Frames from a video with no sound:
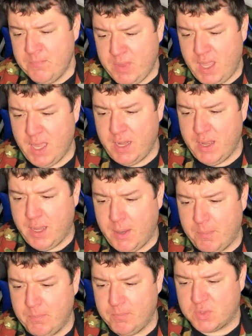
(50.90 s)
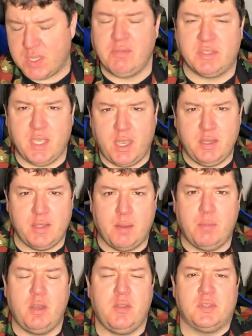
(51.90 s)
And um, so I've decided that
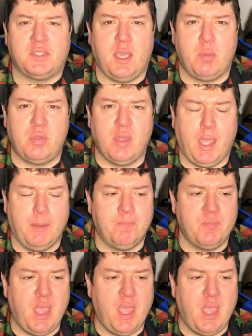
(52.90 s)
I'm going to do the same thing.